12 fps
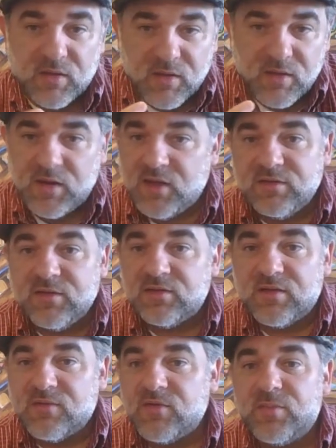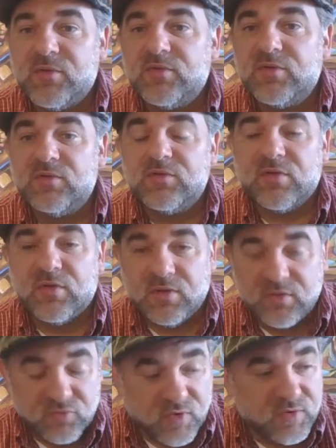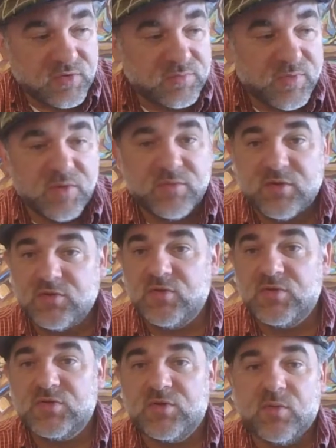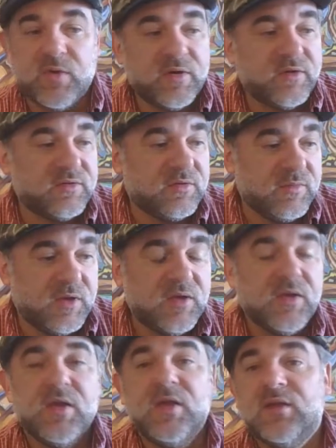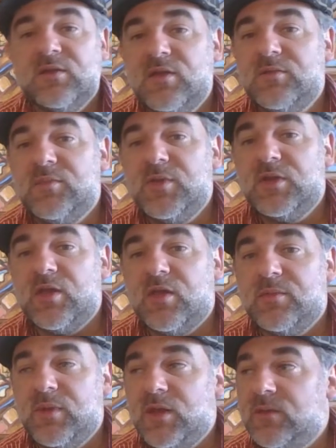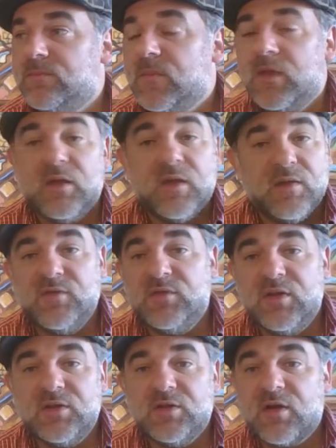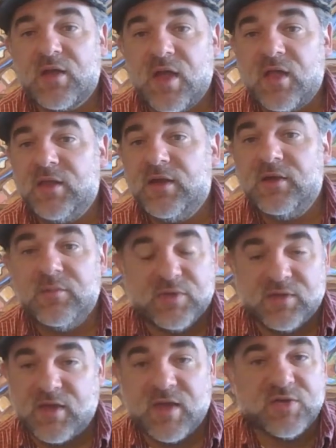In essence, every person who's tried to explain situational awareness to me seems to be telling me, if you see a dark alley with the guy